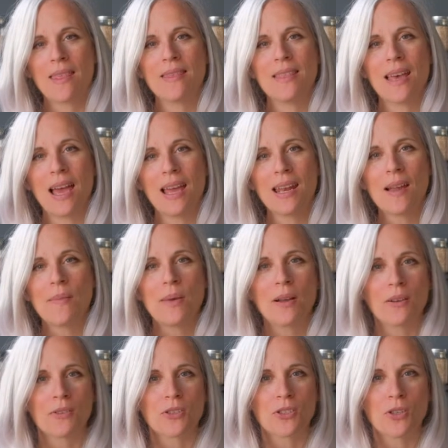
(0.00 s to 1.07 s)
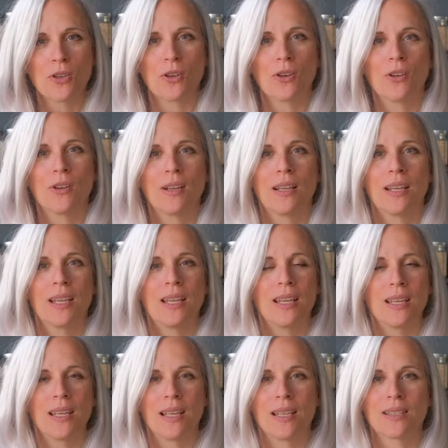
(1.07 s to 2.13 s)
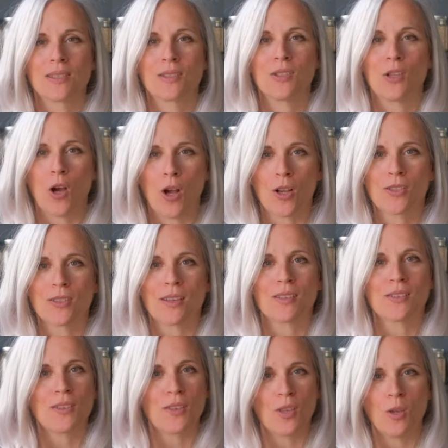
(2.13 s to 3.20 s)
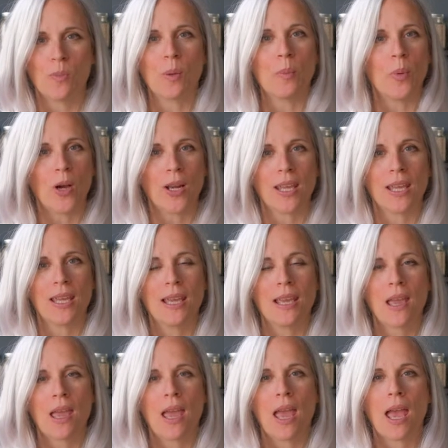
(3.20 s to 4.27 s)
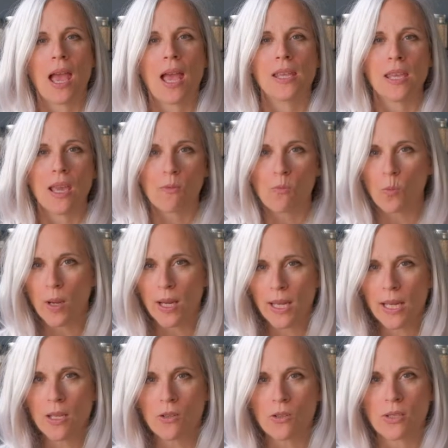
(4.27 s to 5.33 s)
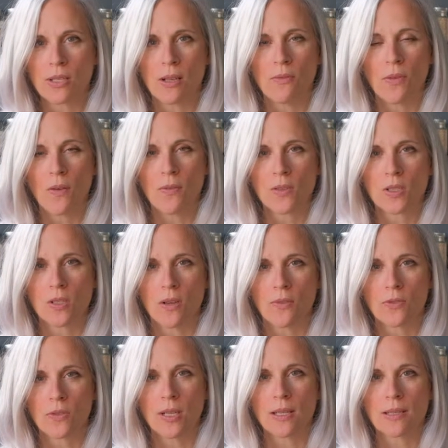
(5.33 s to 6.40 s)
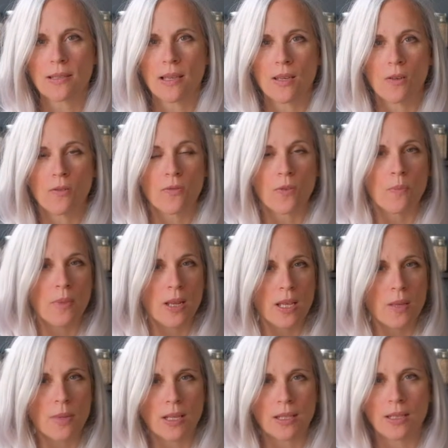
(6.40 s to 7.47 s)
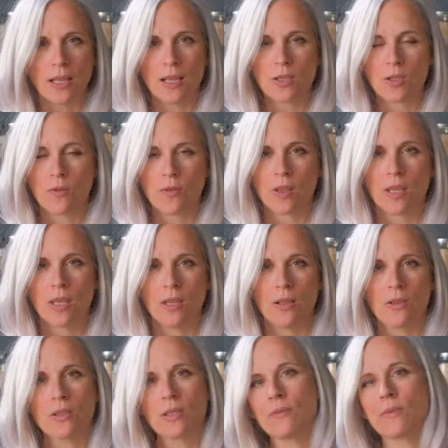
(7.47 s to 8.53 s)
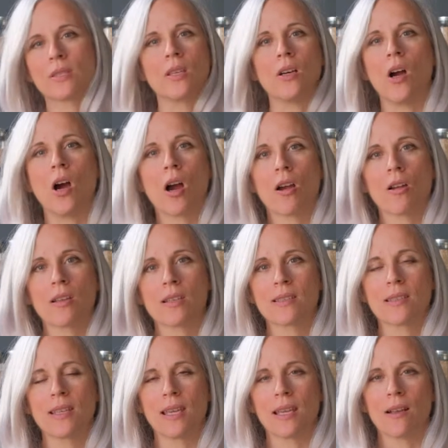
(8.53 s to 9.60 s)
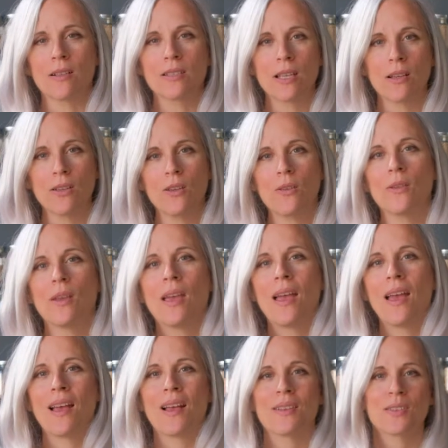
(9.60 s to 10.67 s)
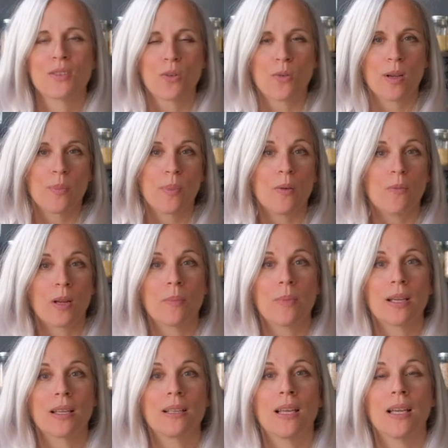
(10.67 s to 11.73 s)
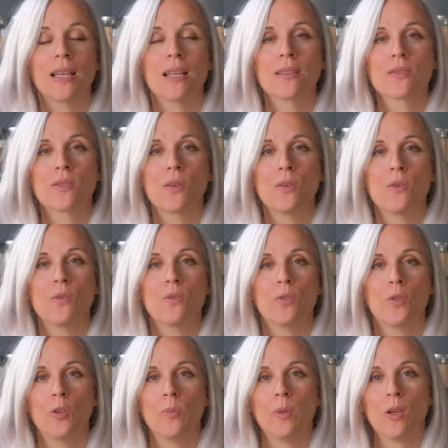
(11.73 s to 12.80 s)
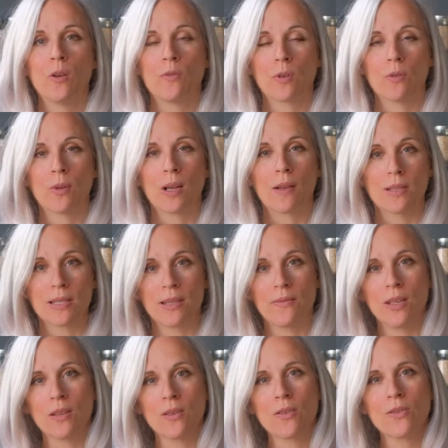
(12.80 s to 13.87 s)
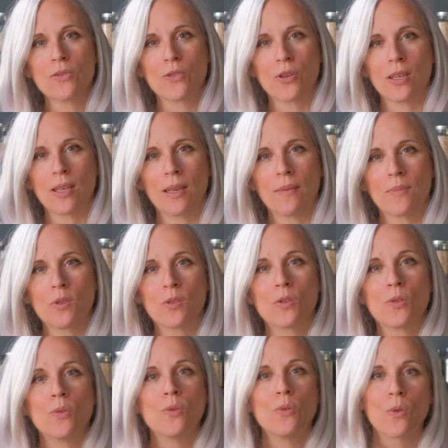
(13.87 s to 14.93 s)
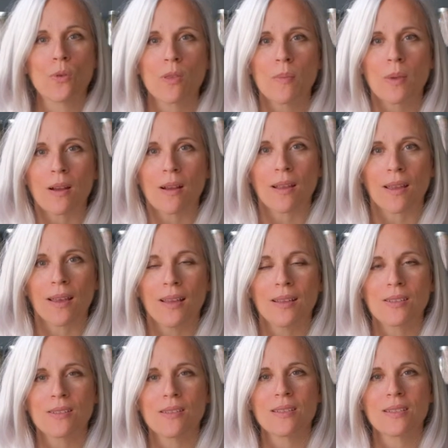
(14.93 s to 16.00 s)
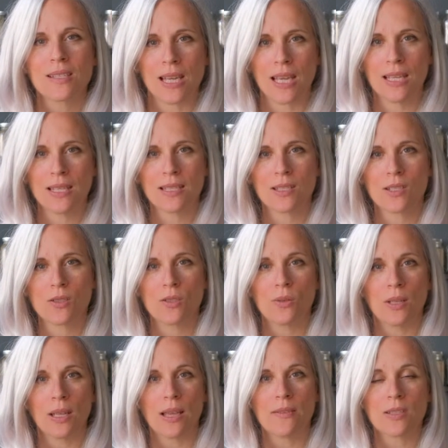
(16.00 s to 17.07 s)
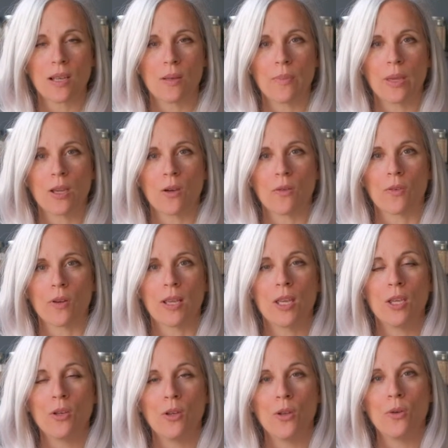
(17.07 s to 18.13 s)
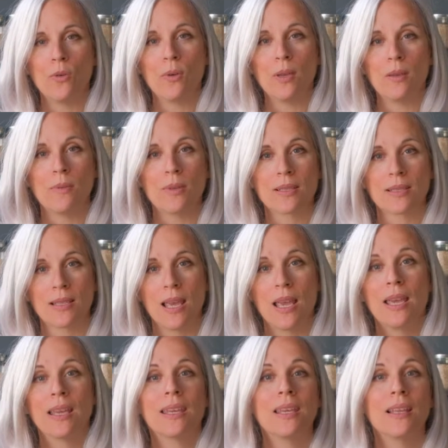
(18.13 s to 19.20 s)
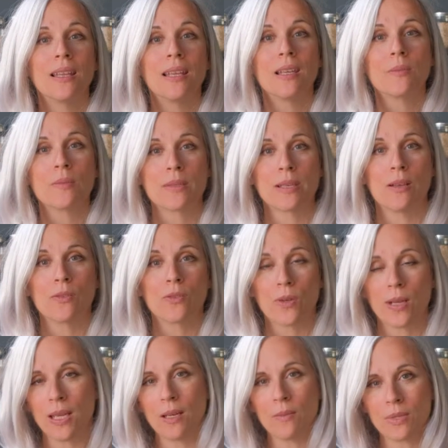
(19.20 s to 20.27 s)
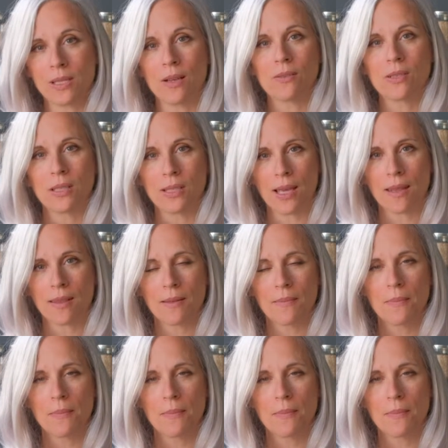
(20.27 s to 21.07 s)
That amount of sugar is toxic to the human body. And yet weaning yourself off of soft drinks, I know for many of my clients over the years, it was the hardest thing. I'll tell you a story about one of my clients who flew me over when I was living in Australia to North America, to the States, to do a lifestyle makeover. He knew he was killing himself, drinking himself to death.